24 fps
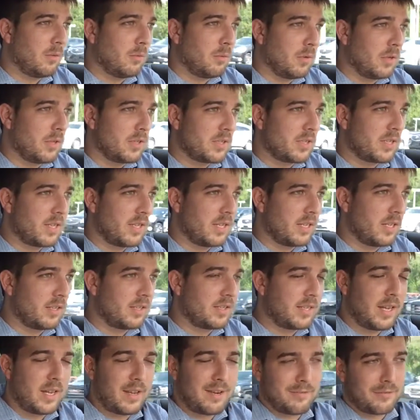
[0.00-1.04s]
we're just gonna
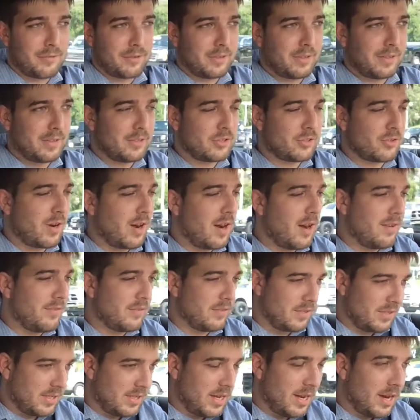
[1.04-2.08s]
take it for a little drive
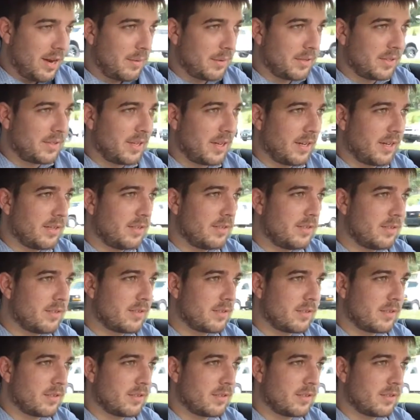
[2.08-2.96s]
and see how it does.